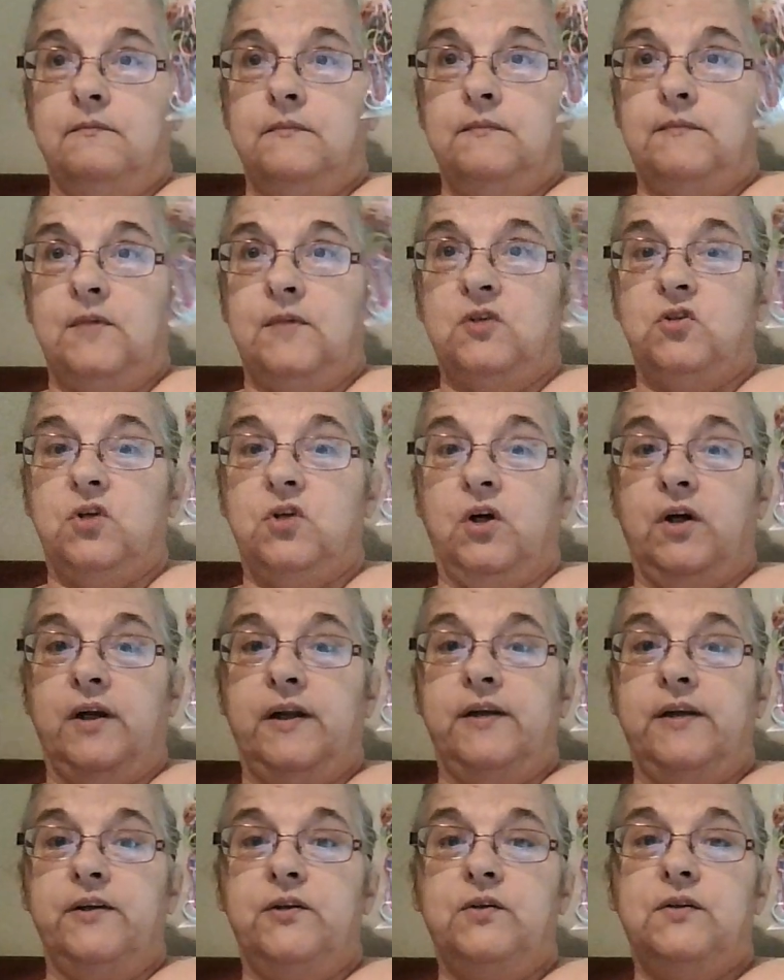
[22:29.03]
I'm also going
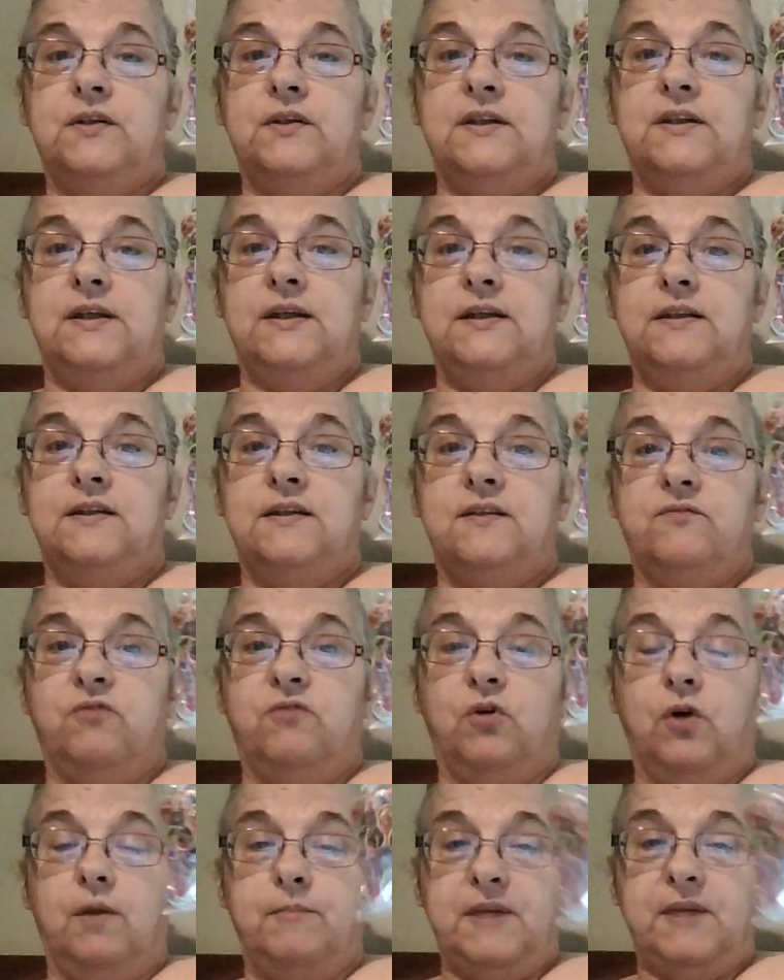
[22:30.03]
to use these
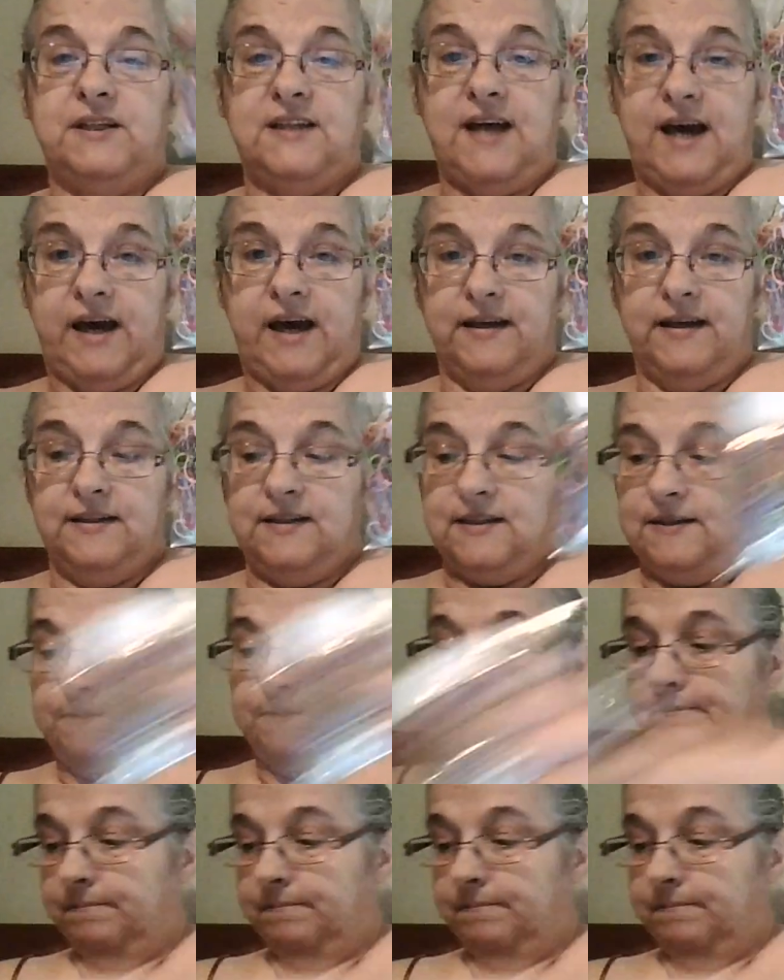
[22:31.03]
for my tags